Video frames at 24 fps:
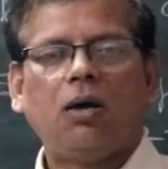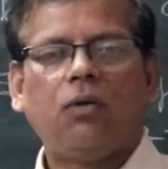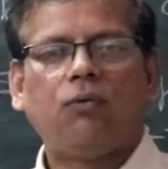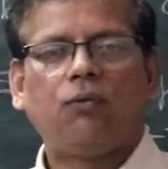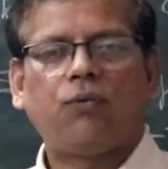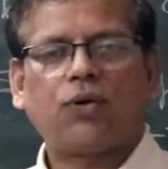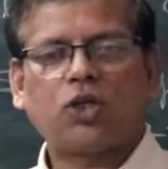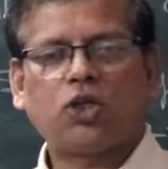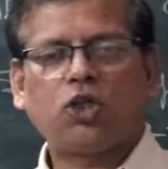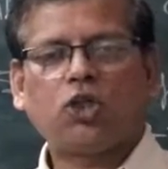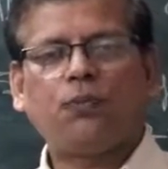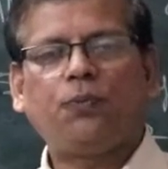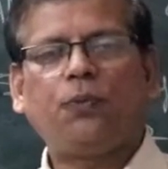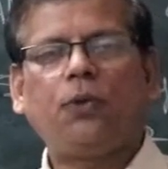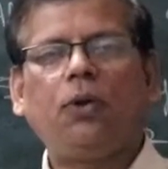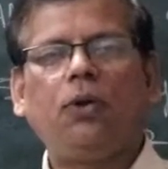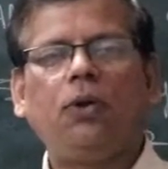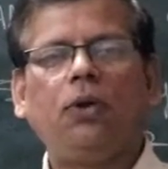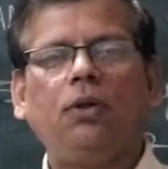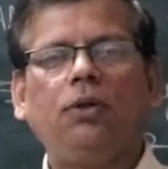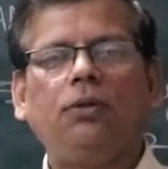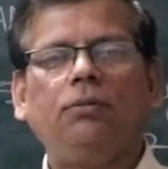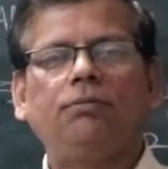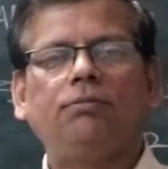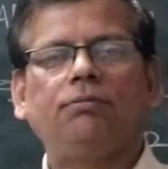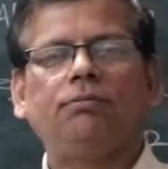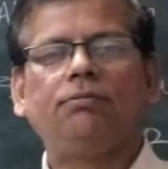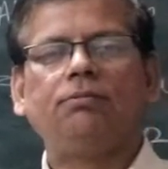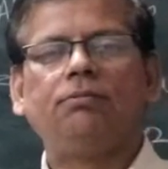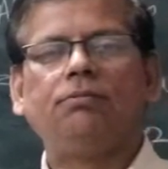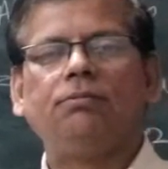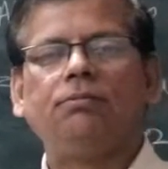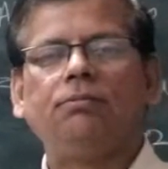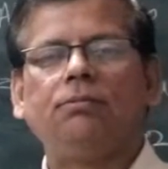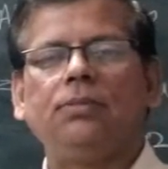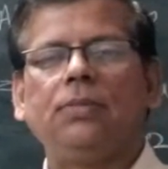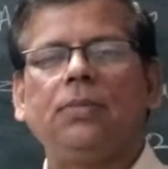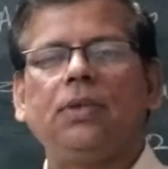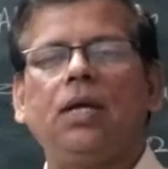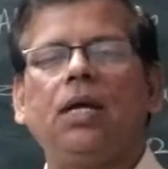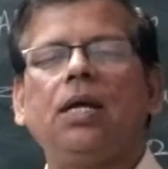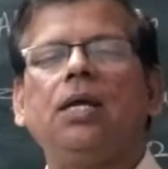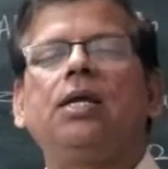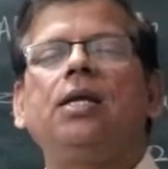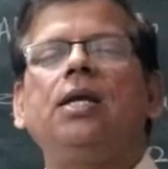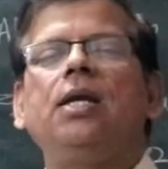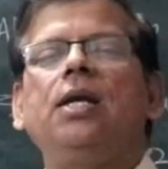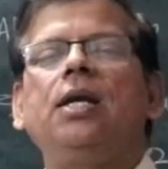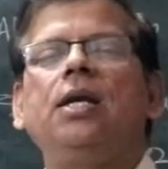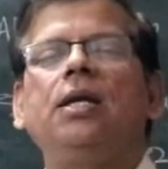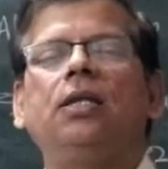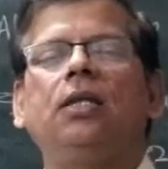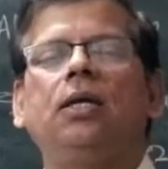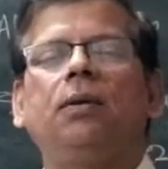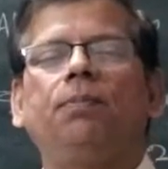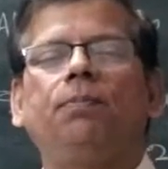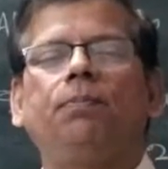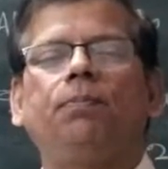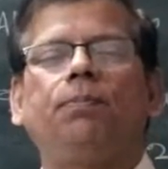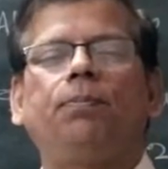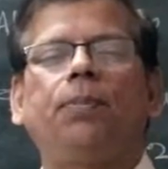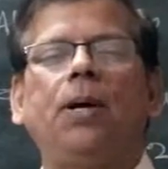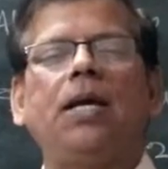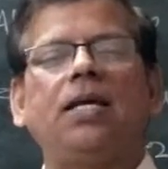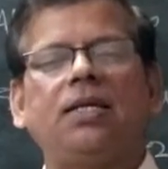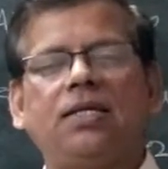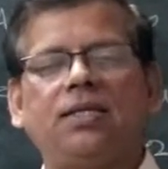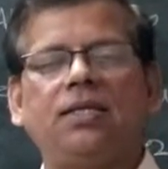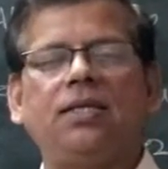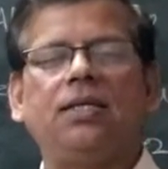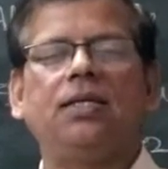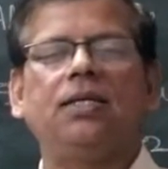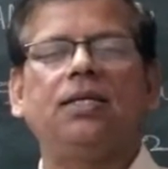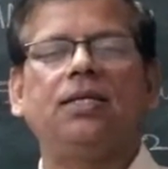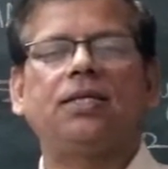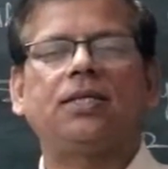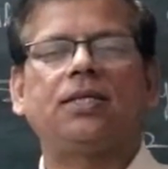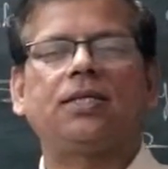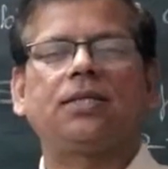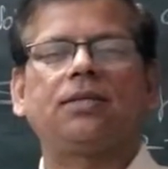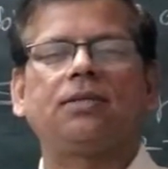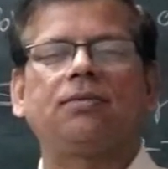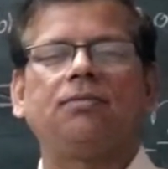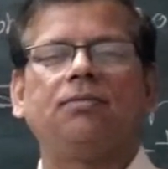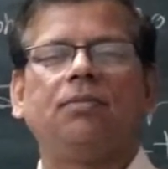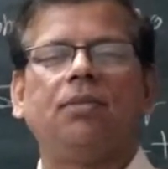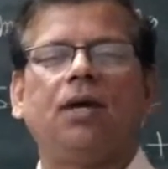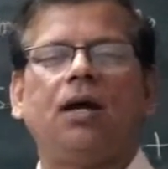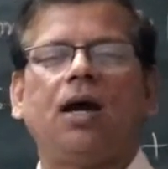First of all, read the passage.